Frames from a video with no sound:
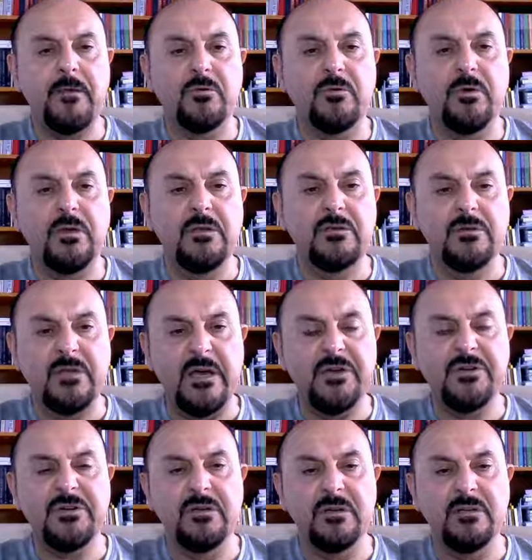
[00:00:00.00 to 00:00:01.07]

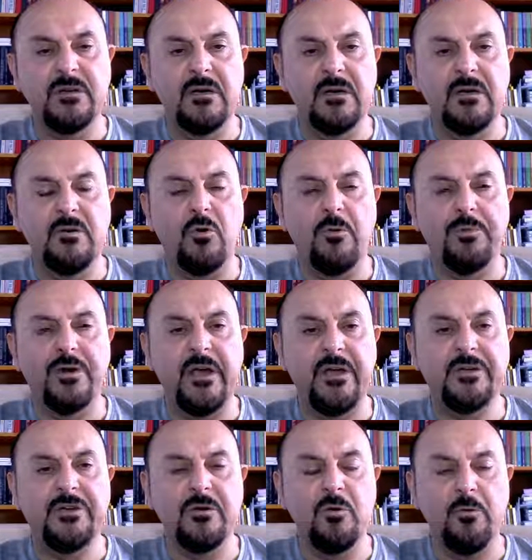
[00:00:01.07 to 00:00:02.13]
relational
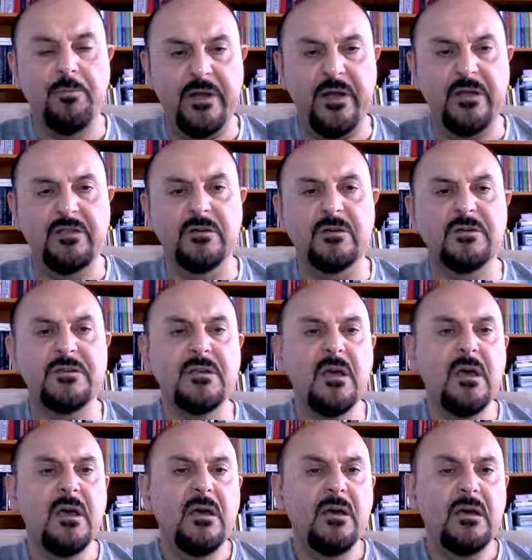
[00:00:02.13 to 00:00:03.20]
operators.
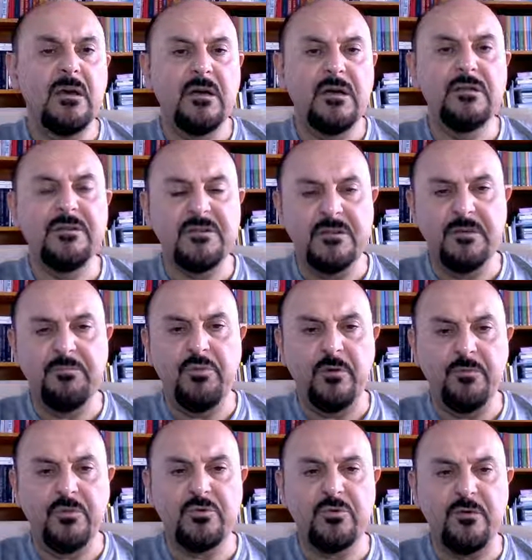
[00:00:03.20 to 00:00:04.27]
This is the
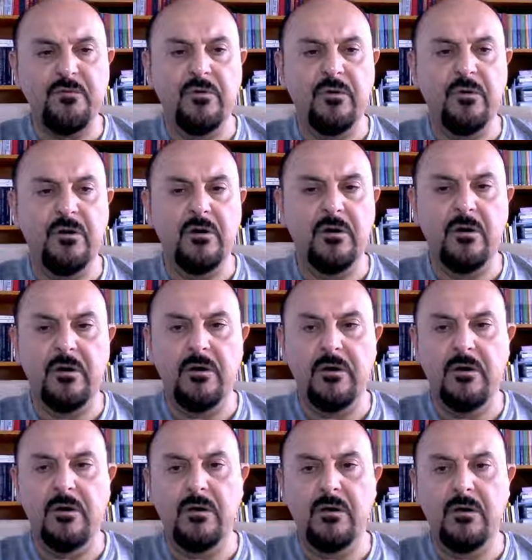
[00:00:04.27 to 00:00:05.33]
purpose of
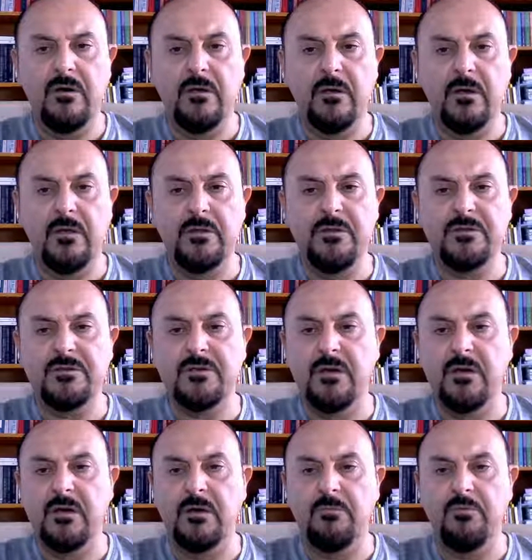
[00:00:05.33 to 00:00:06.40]
this
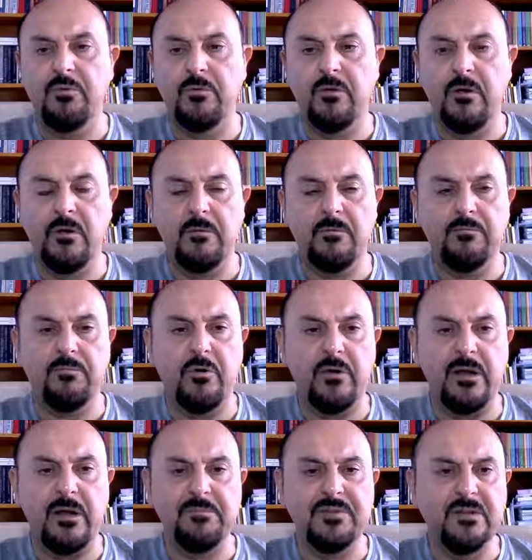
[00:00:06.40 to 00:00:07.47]

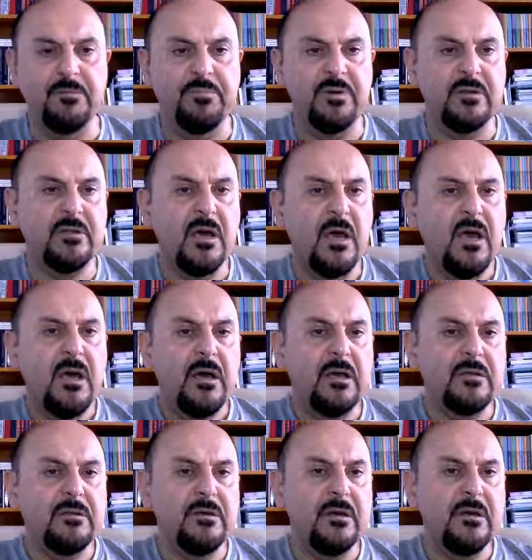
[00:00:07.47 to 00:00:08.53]
program snippet. And
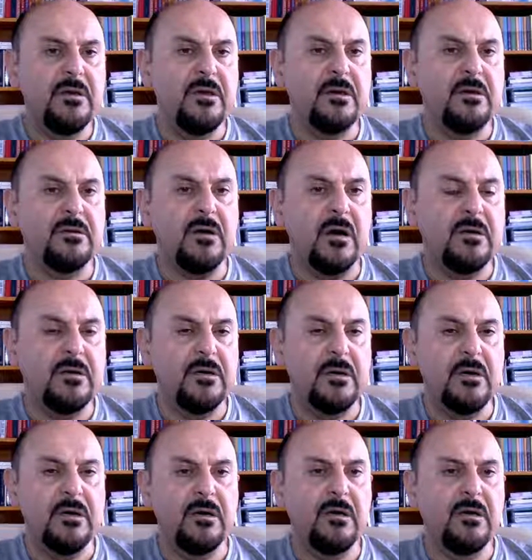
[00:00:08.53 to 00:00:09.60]
here
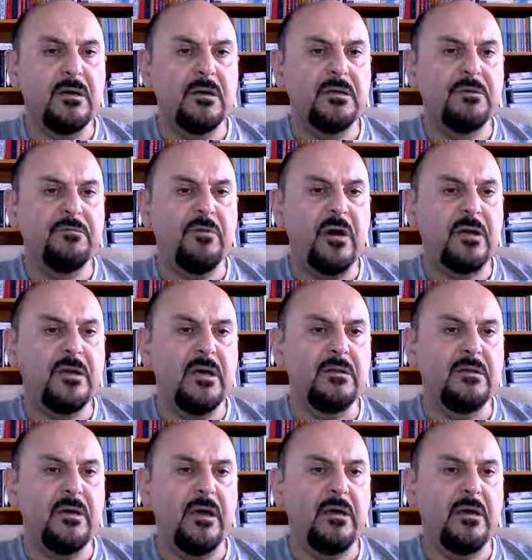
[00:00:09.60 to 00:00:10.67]
I define
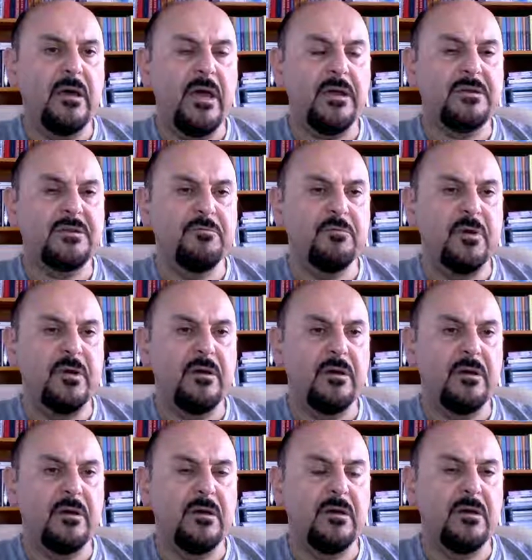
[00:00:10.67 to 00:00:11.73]
an X
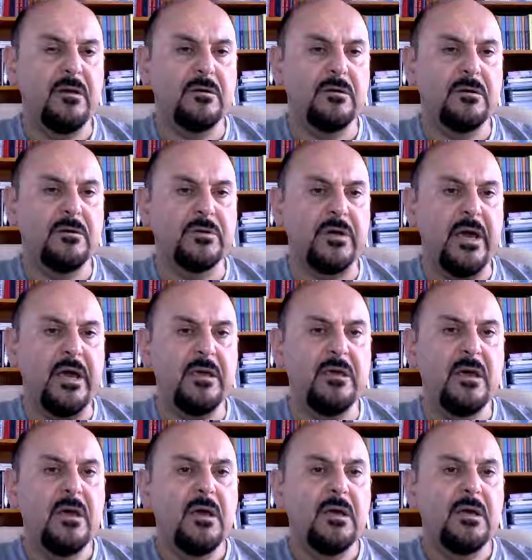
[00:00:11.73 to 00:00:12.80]
array
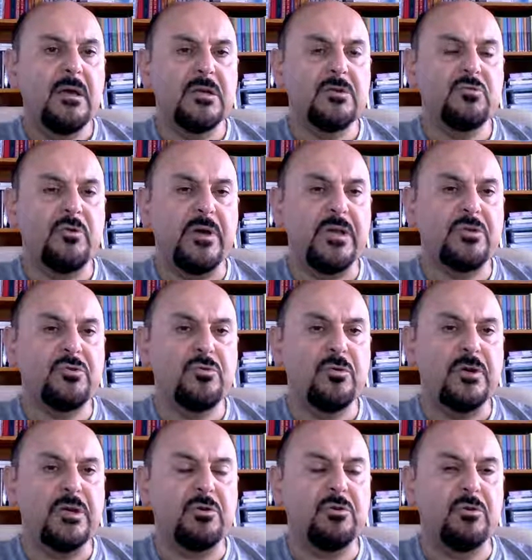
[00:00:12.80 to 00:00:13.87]
so as to
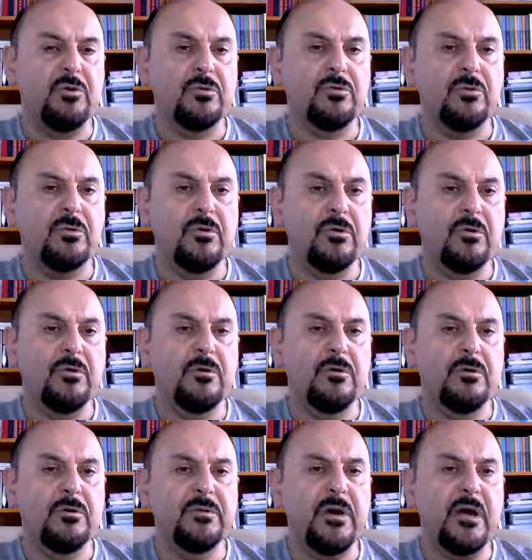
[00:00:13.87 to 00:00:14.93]
include
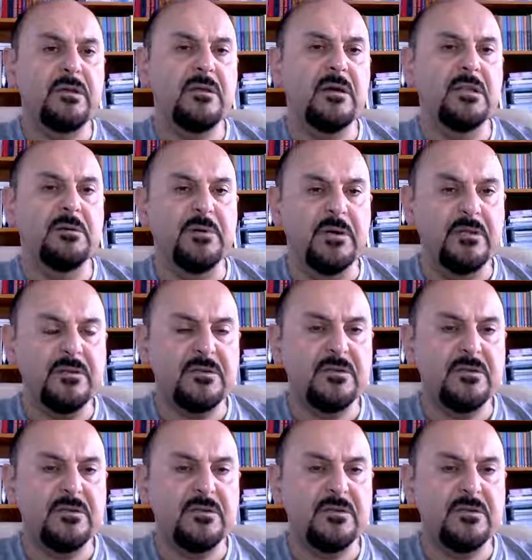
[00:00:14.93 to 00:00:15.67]
9 elements,